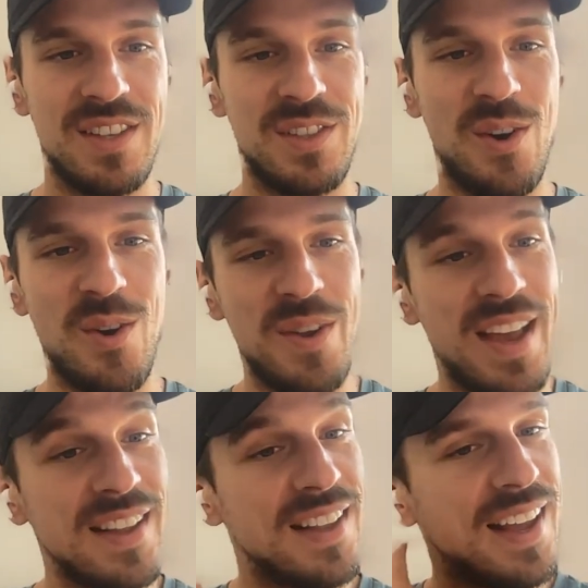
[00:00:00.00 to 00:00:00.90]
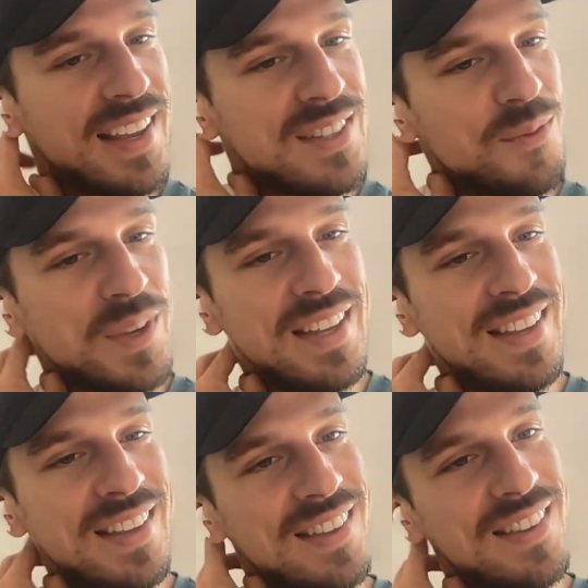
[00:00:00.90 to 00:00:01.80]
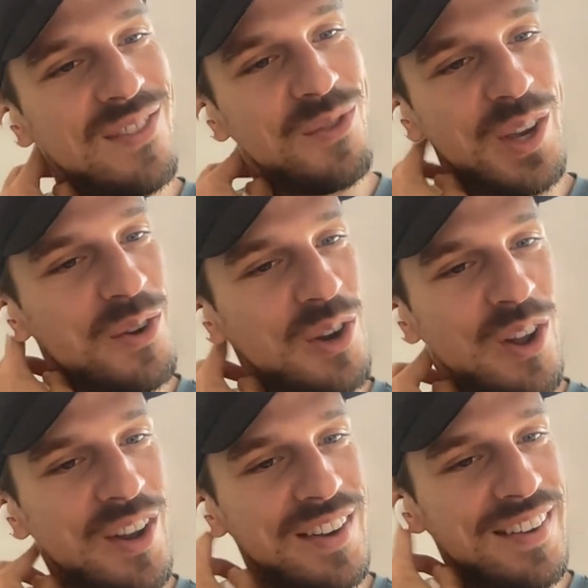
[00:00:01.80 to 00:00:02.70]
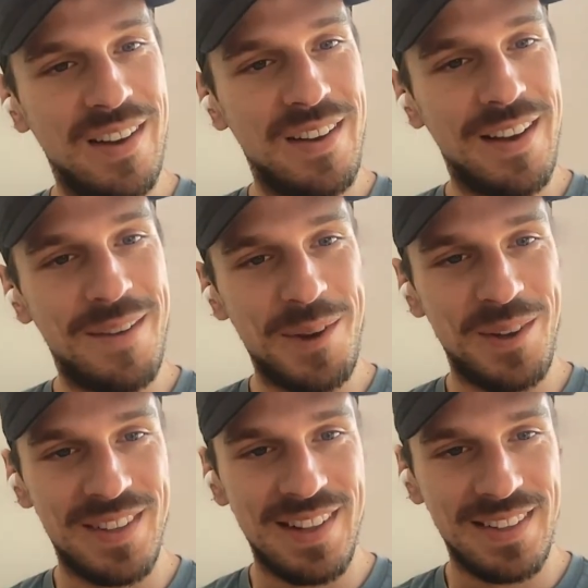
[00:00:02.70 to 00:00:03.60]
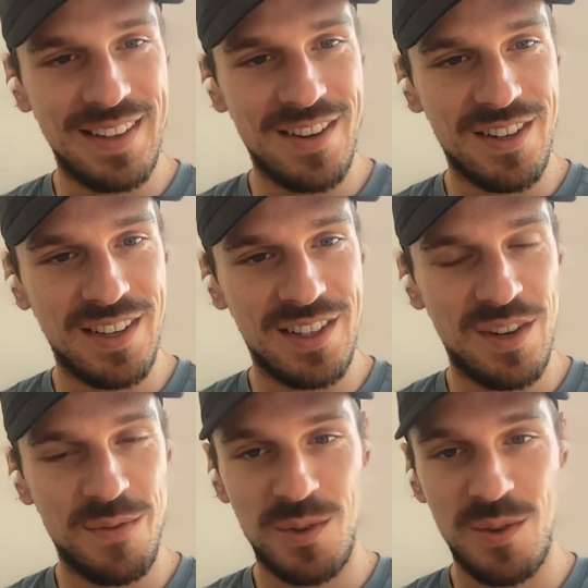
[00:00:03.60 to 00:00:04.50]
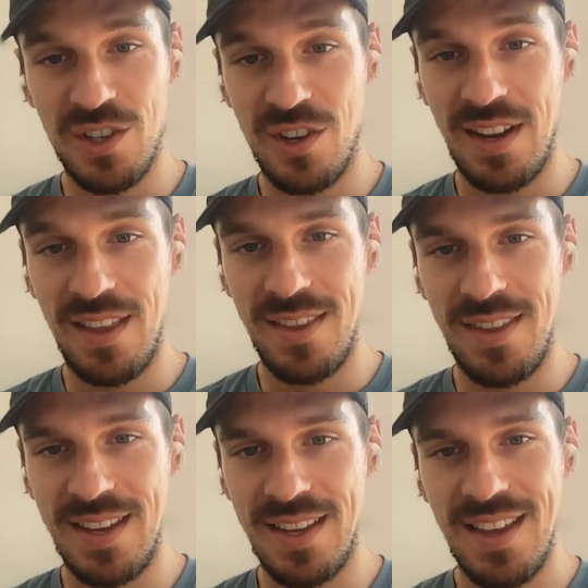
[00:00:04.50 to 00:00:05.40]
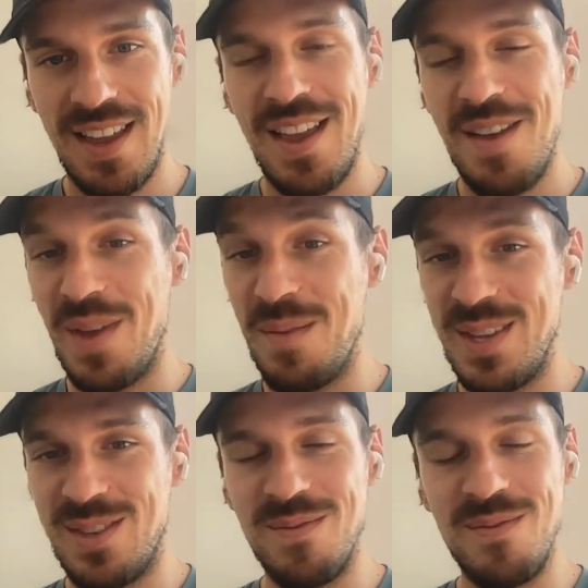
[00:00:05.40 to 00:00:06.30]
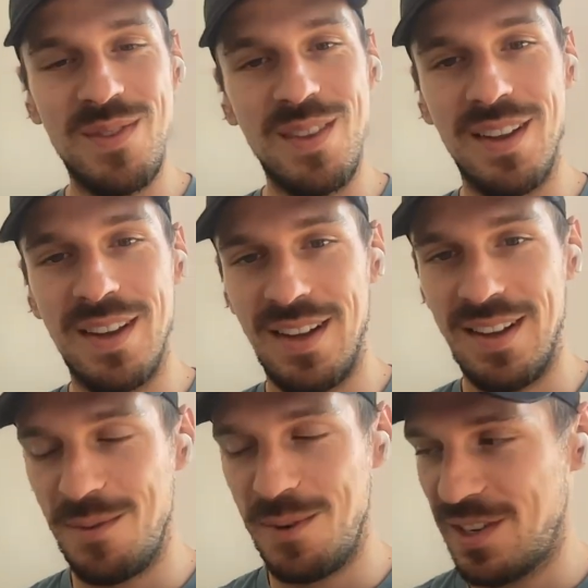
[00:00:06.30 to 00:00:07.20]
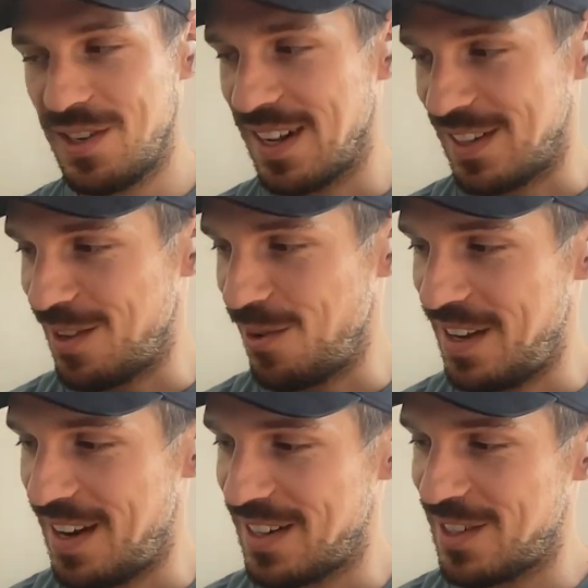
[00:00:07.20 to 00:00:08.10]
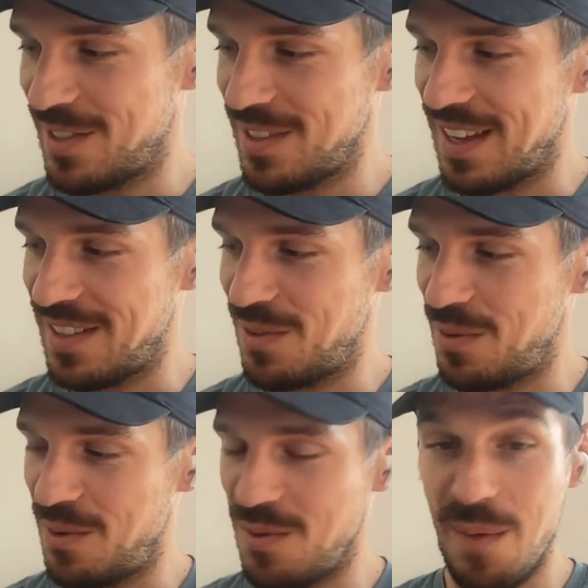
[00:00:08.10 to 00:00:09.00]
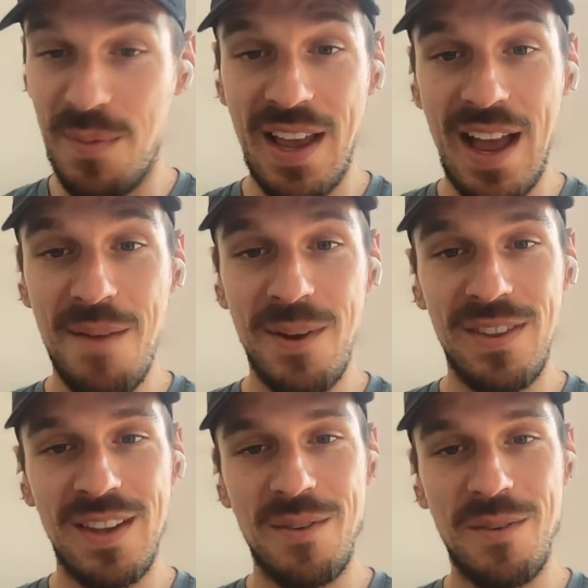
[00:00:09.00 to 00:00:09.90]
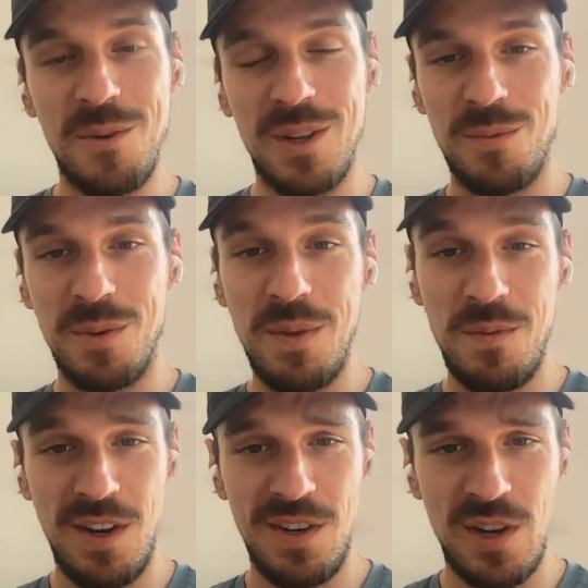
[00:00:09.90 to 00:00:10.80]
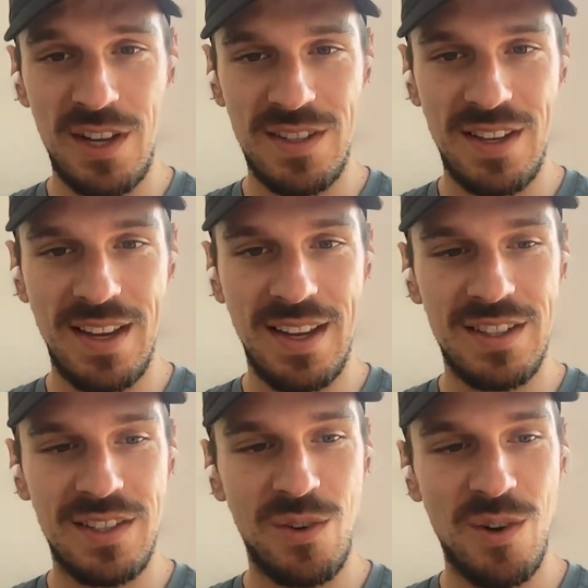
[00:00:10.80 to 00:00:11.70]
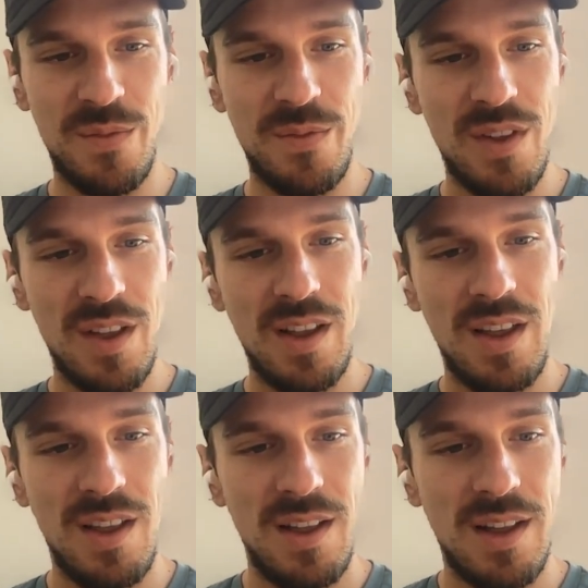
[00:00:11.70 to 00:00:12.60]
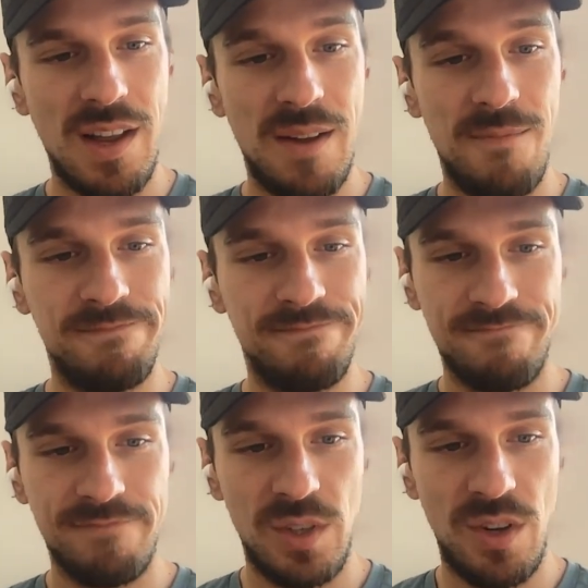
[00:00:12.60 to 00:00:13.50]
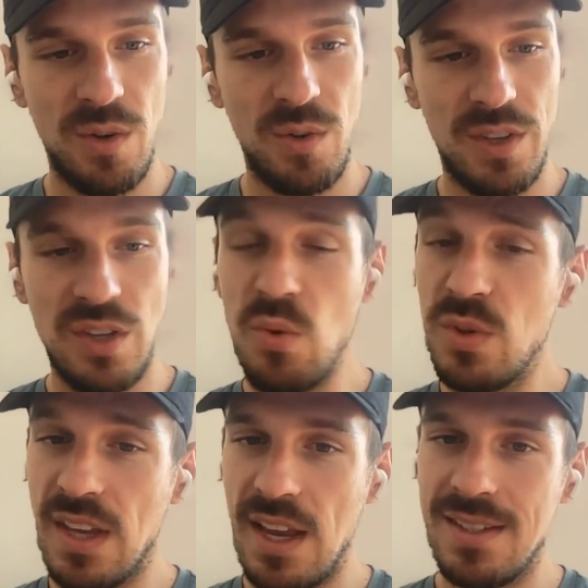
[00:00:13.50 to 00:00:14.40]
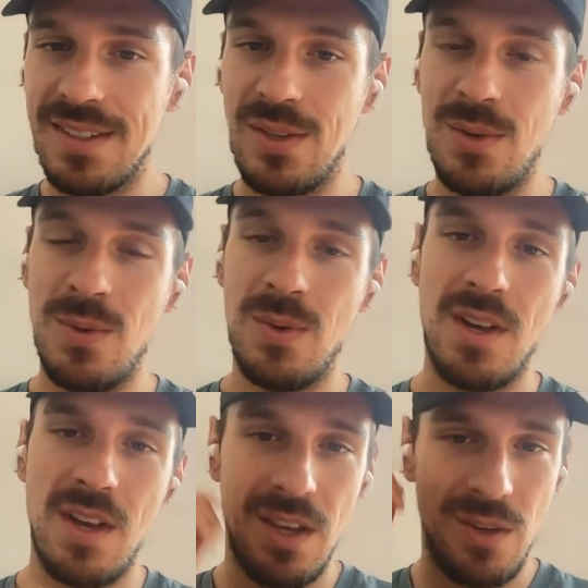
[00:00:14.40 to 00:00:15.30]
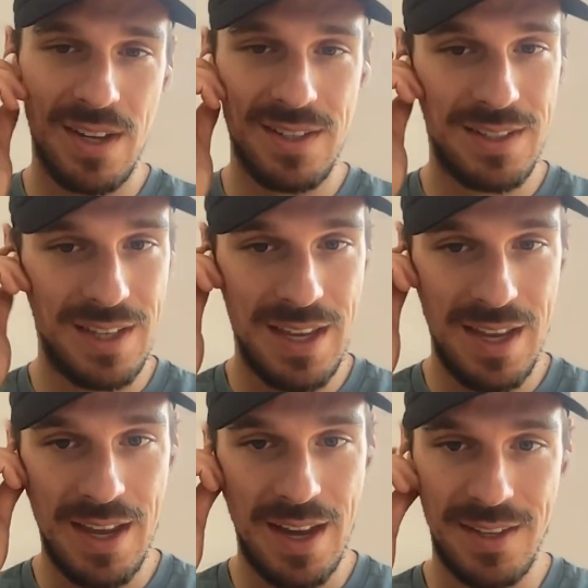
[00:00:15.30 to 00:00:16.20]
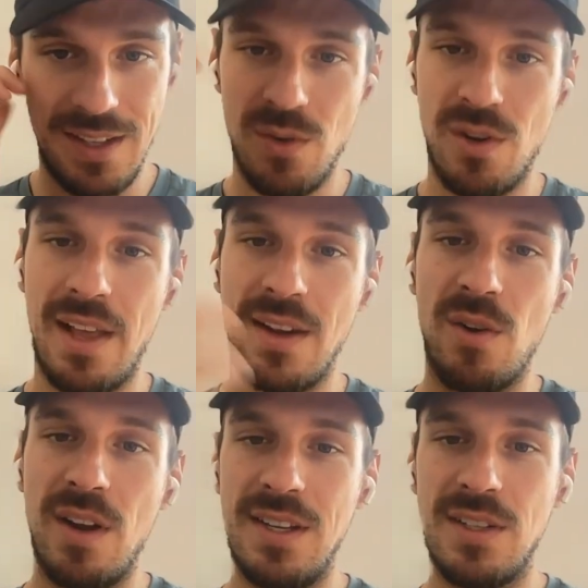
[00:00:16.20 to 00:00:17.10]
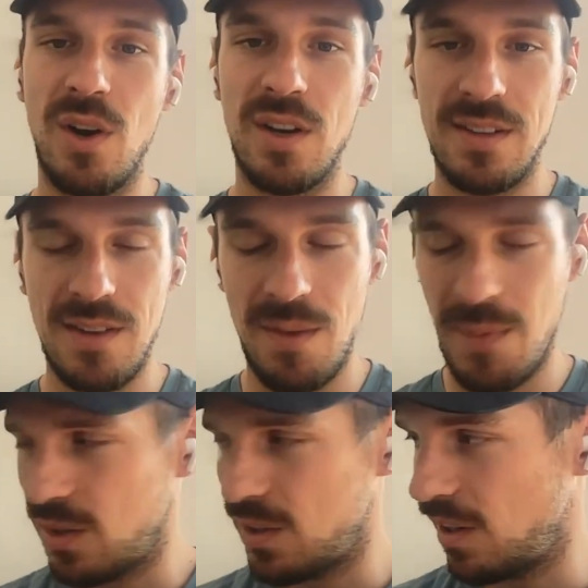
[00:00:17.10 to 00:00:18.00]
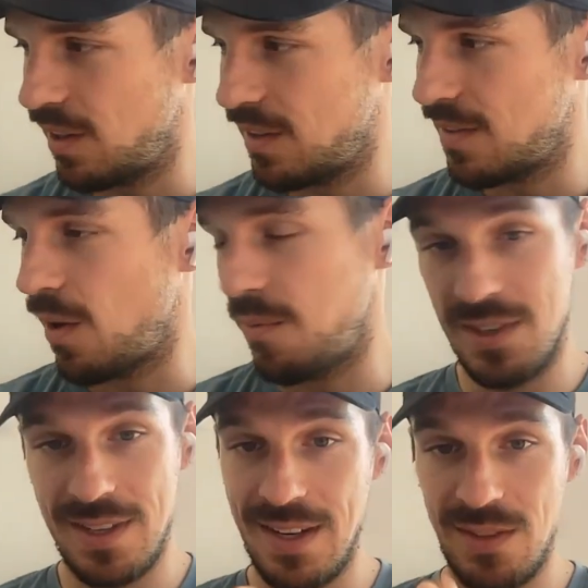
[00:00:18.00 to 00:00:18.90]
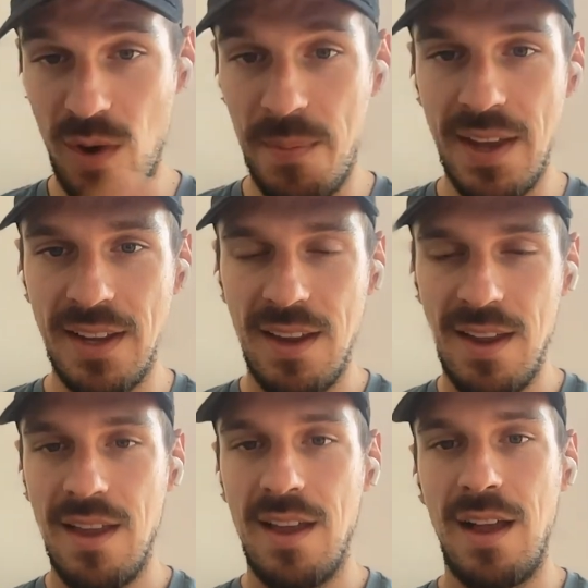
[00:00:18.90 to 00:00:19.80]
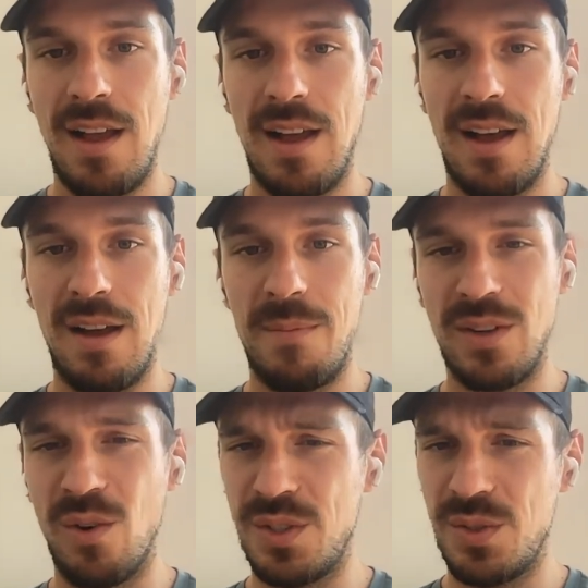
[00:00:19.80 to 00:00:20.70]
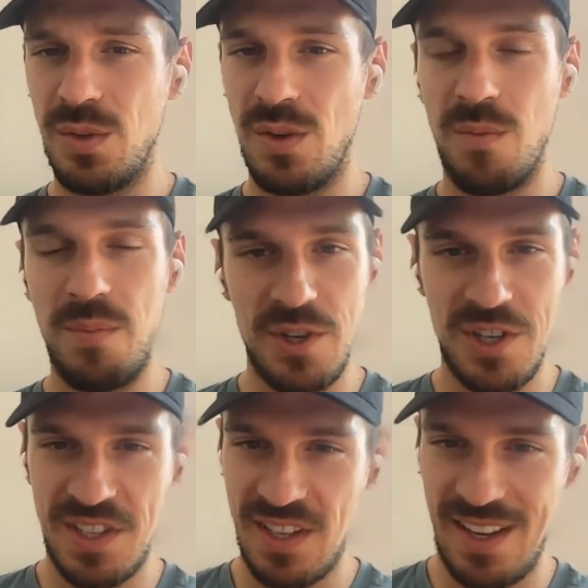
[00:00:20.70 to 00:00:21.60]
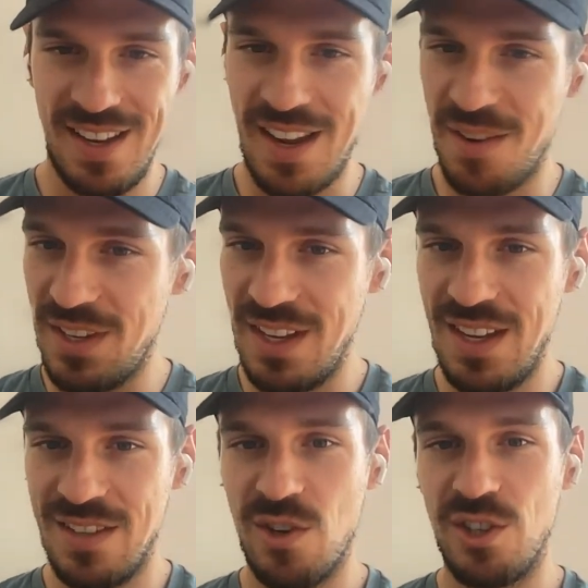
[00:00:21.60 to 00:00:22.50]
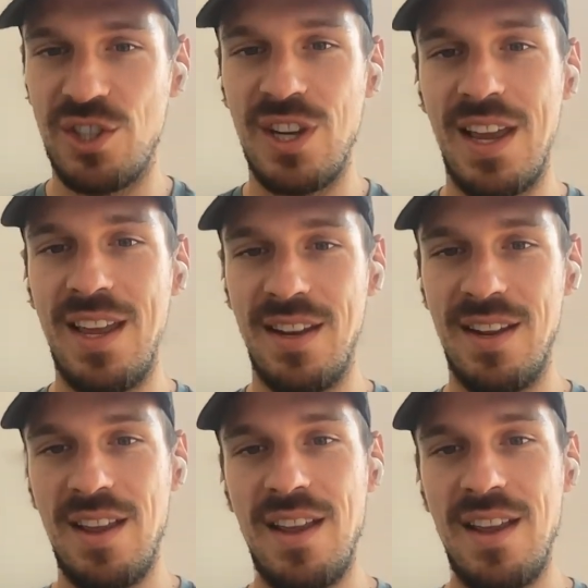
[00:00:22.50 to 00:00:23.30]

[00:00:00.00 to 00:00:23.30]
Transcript: So yeah, I guess we covered a lot about like the architecture, infrastructure. I think maybe we can slowly like get to wrapping up. I think what would be really interesting is sort of you know, the use cases you guys see. I think you're like already talking about obviously the swapping, but also, you know, purchasing, NFTs, cross-chain.